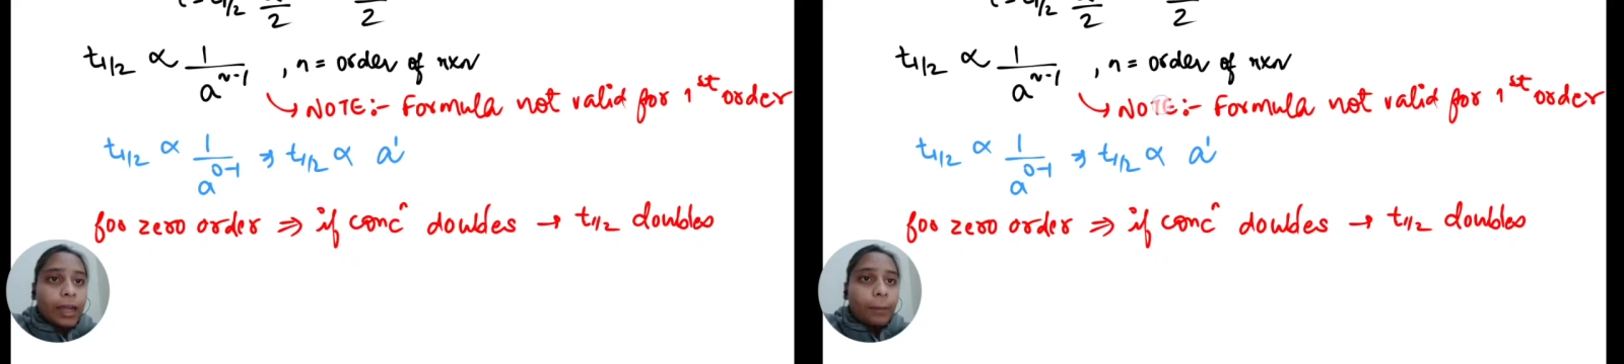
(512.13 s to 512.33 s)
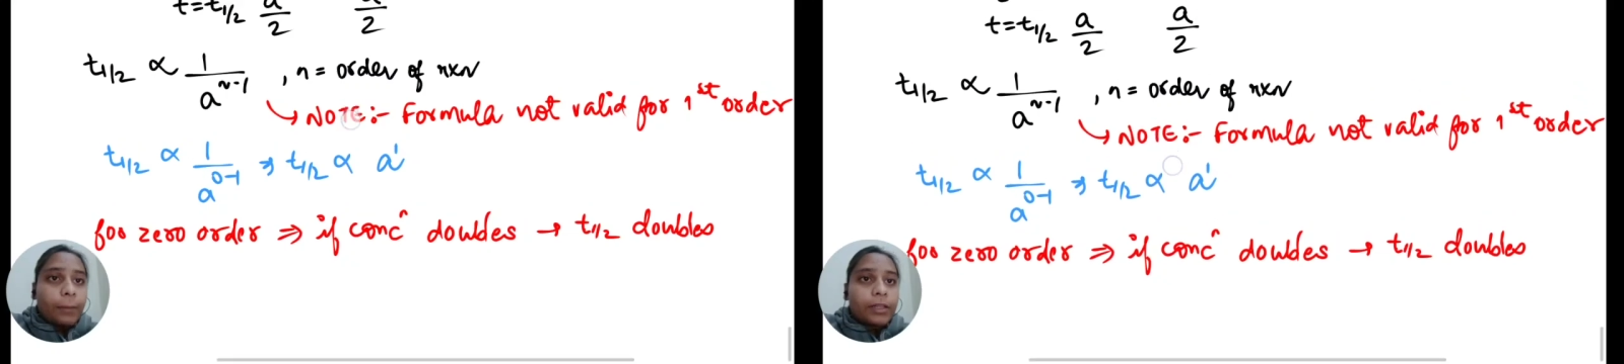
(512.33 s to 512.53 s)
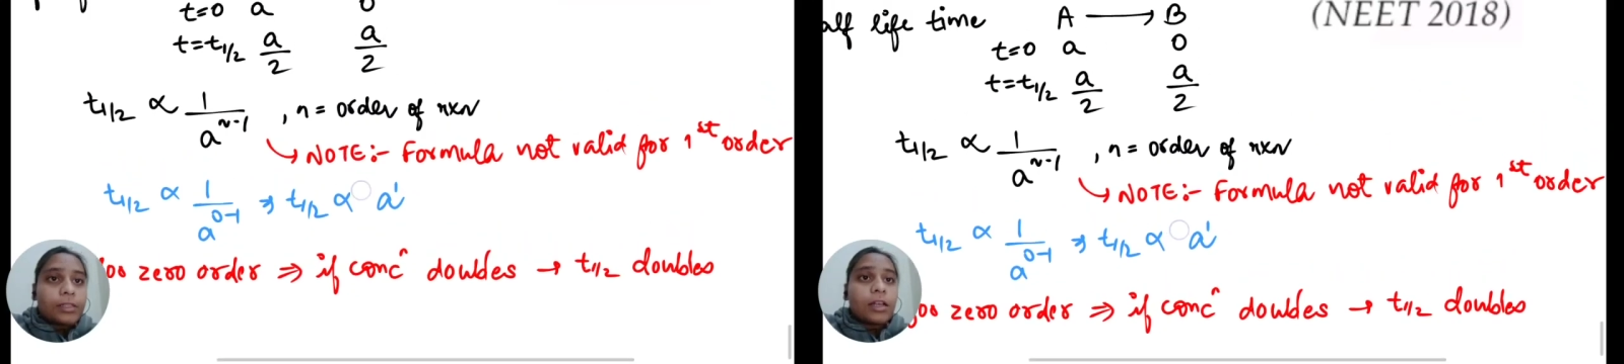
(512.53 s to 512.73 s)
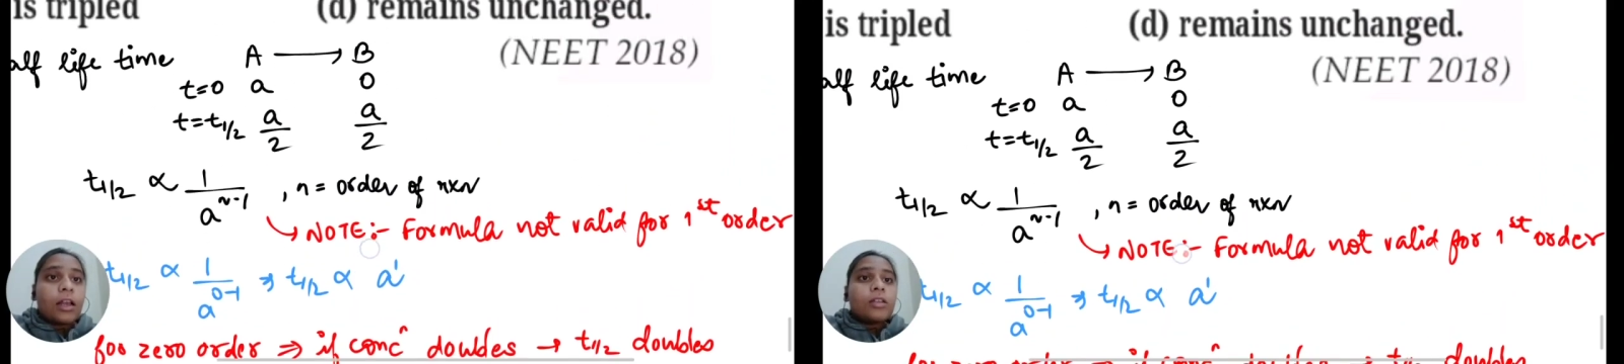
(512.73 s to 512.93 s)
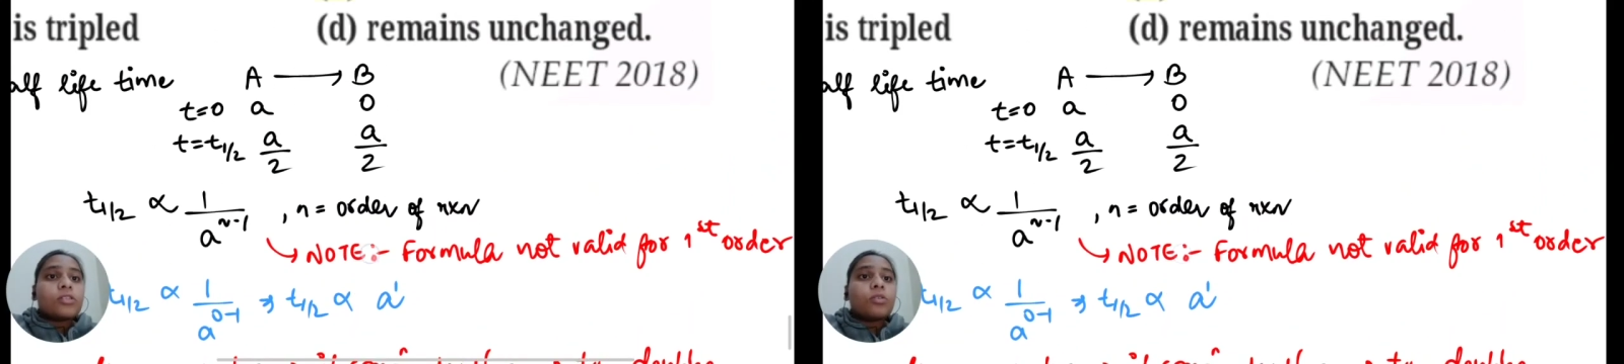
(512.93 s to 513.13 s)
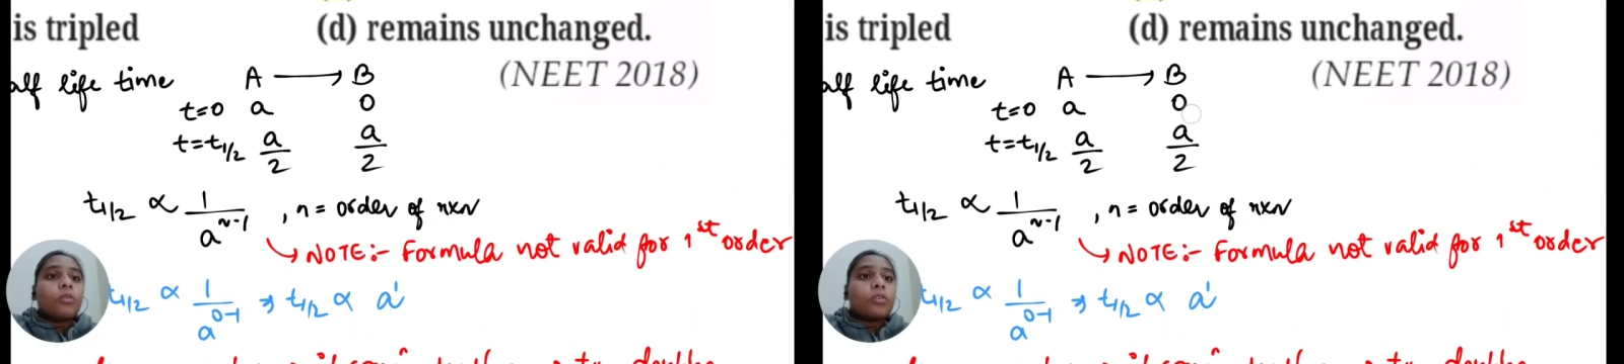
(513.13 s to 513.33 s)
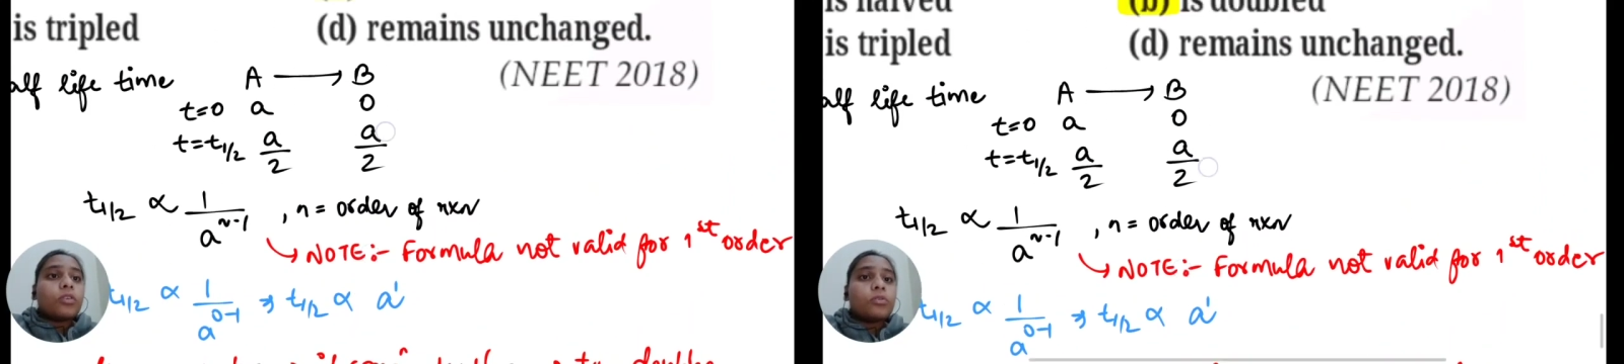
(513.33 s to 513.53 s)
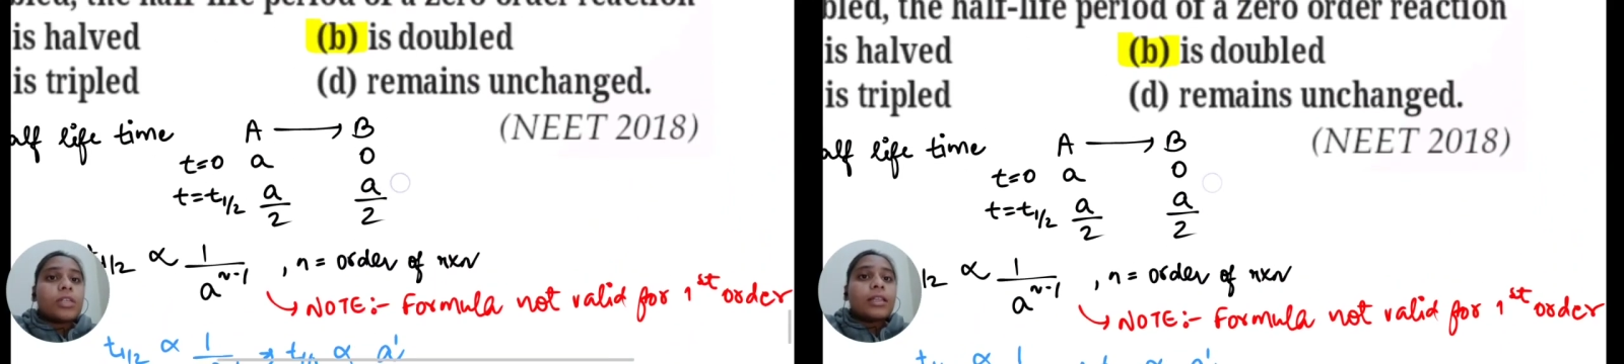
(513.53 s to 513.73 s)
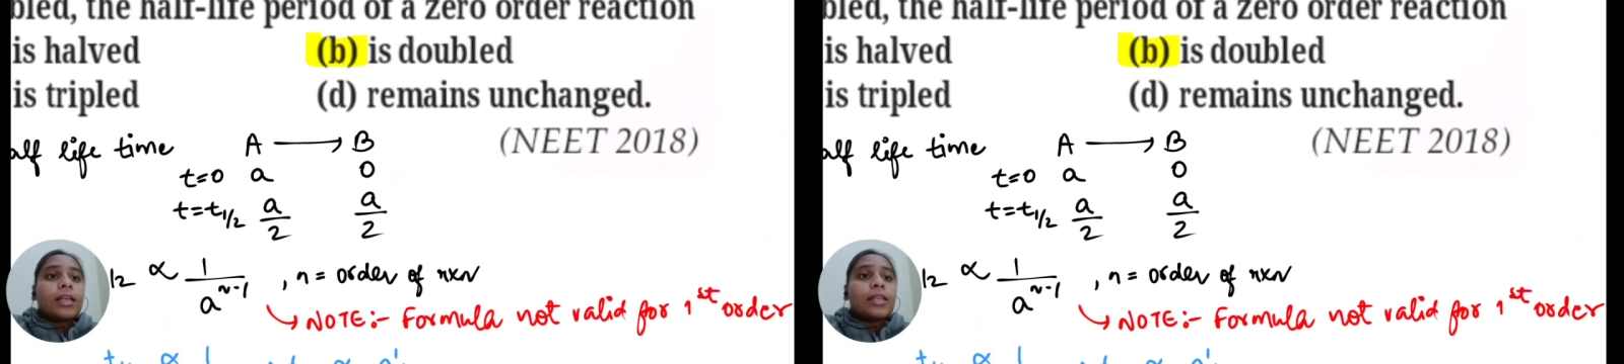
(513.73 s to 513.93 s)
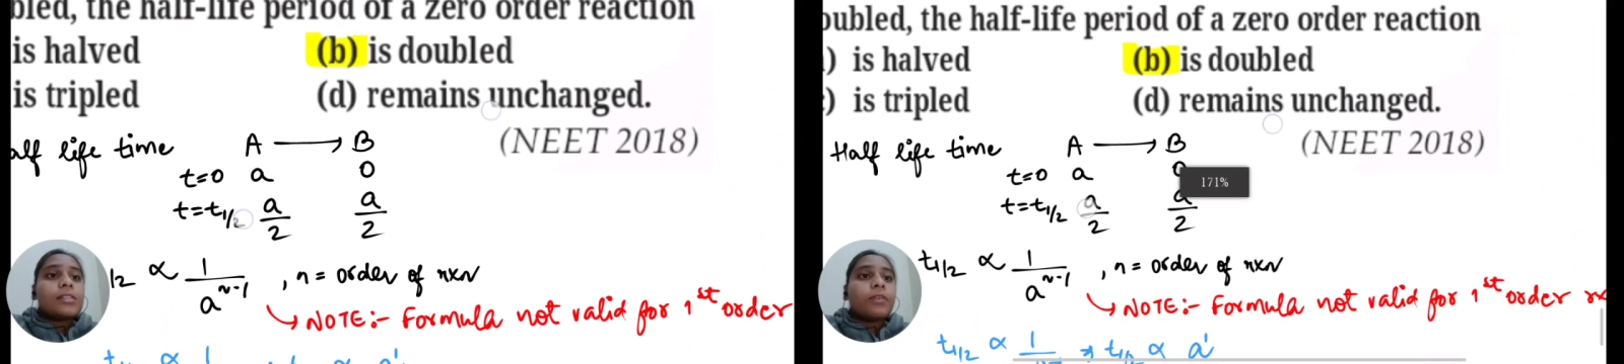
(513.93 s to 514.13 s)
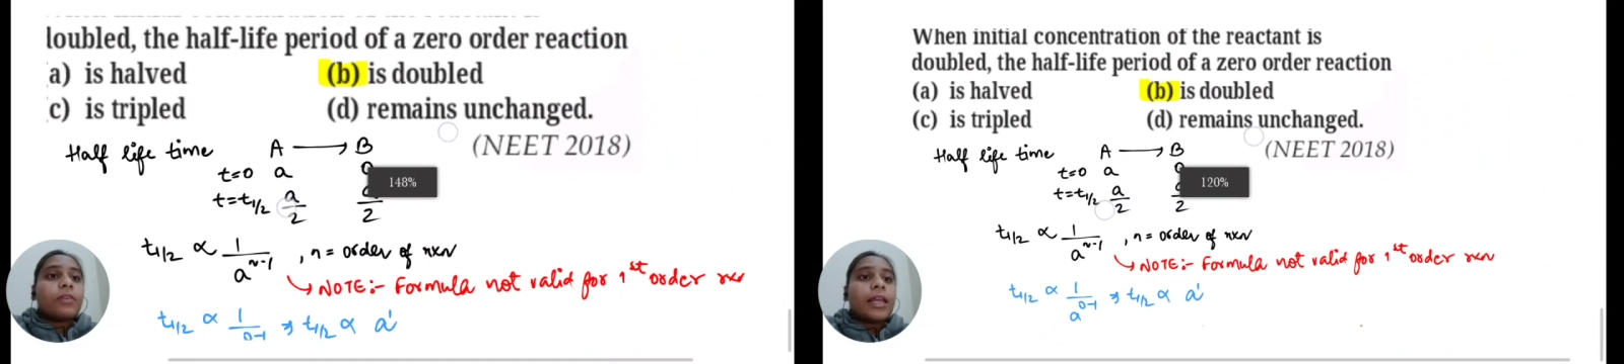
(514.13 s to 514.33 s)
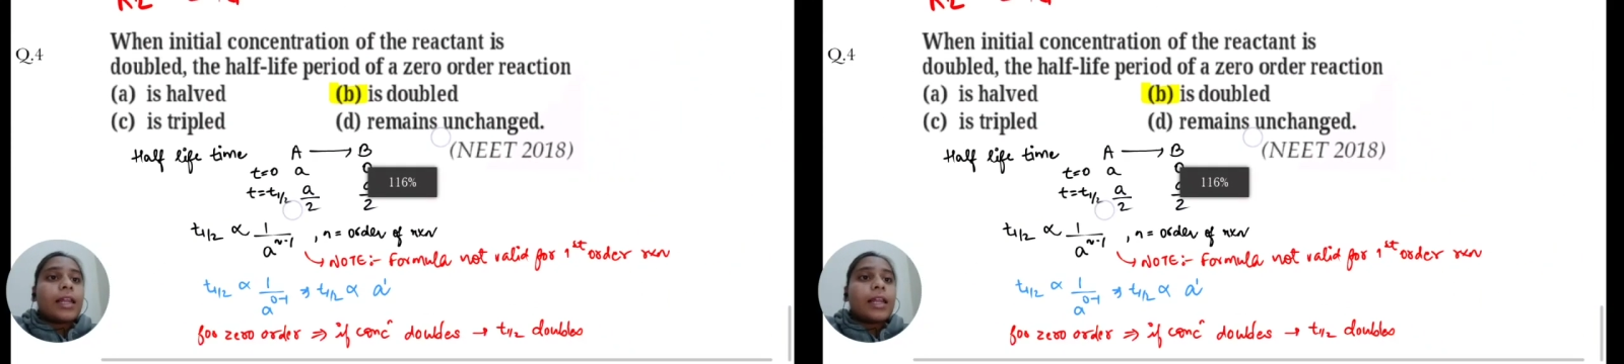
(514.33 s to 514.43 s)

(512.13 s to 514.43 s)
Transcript: our answer option number B.